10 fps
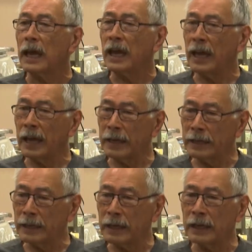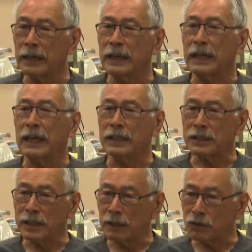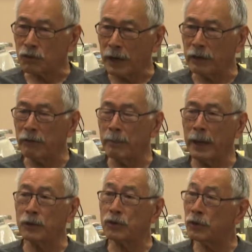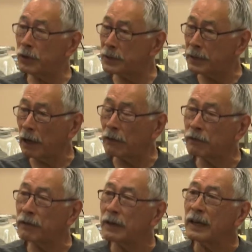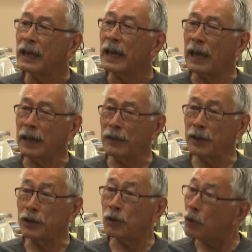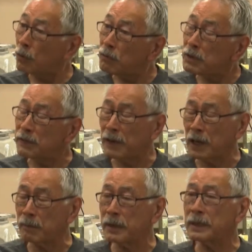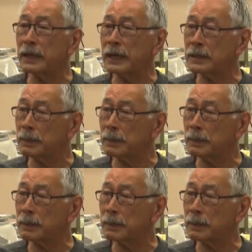and still trying to remain true to yourself, and then your own development as a